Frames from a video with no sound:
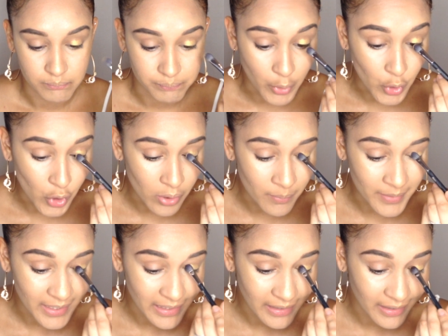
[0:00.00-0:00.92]

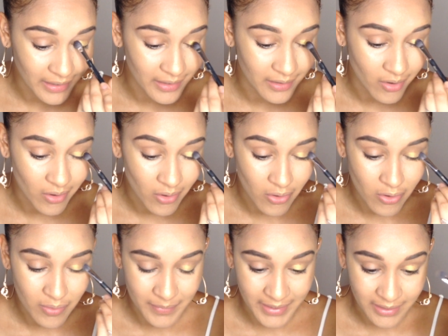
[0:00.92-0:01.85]
Booming!
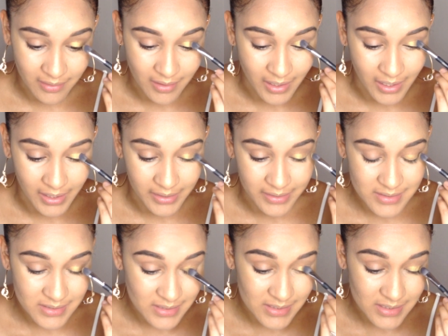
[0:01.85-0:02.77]
Oh my god,
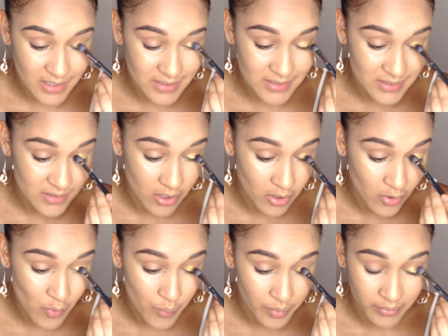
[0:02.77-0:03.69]
this is so